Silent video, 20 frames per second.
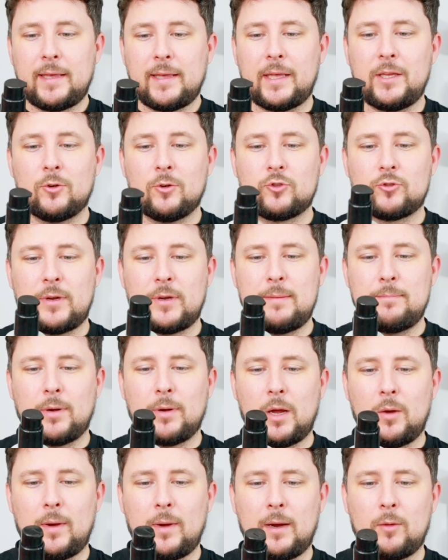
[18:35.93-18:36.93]
get your dream
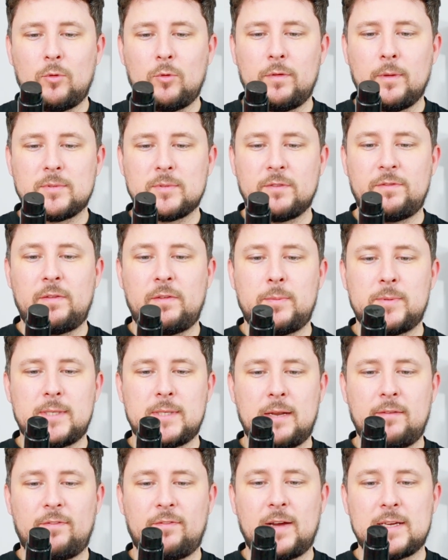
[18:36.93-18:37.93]
blowout with up to
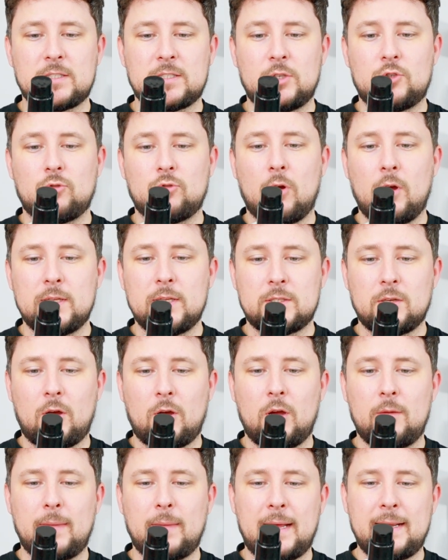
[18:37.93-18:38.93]
50% faster drying
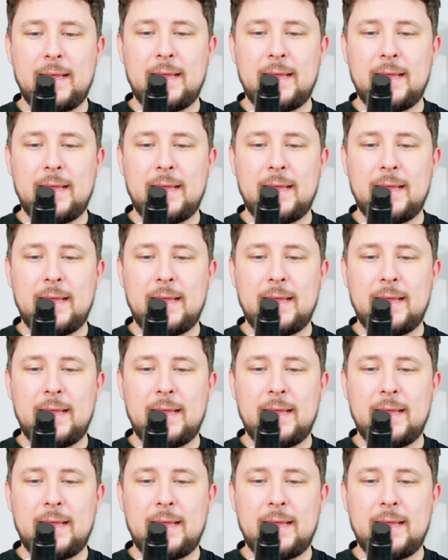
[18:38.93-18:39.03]
time